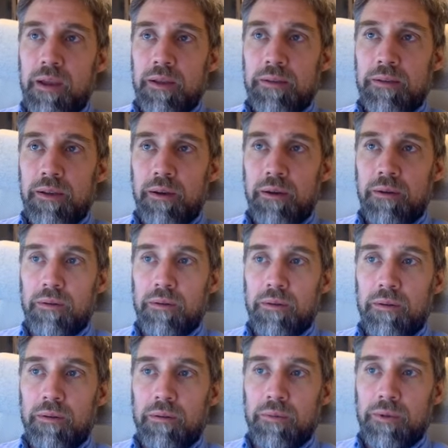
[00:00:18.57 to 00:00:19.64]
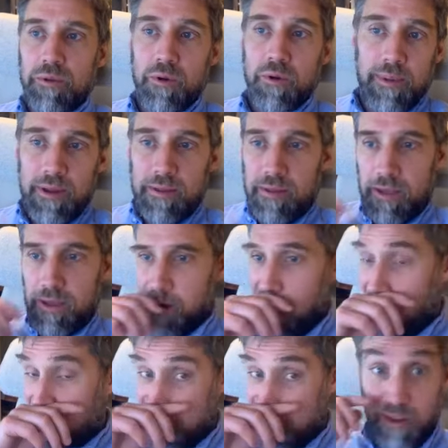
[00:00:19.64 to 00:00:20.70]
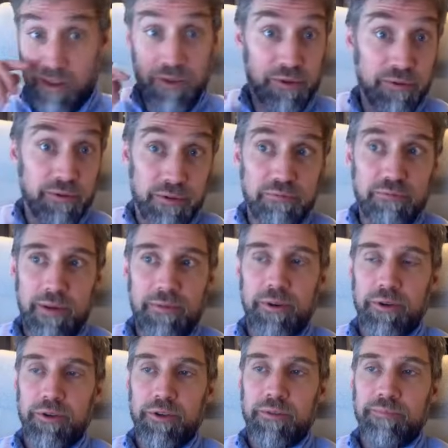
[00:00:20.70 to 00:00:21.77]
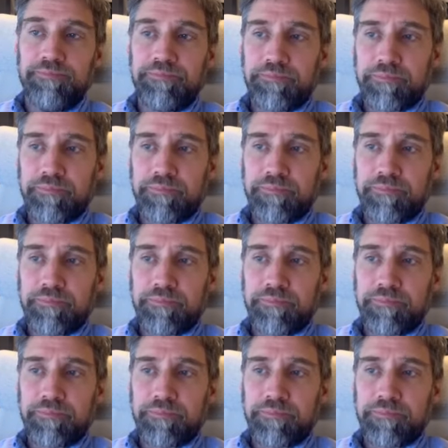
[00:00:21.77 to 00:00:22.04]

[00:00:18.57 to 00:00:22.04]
So we'll talk about the agricultural revolution,